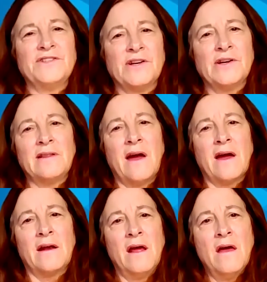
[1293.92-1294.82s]
for sharing
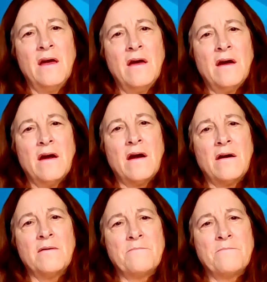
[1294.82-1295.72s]
that.
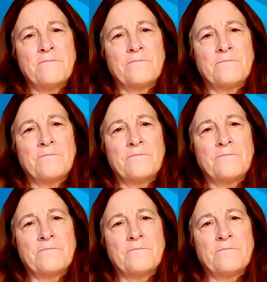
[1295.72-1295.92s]
Um,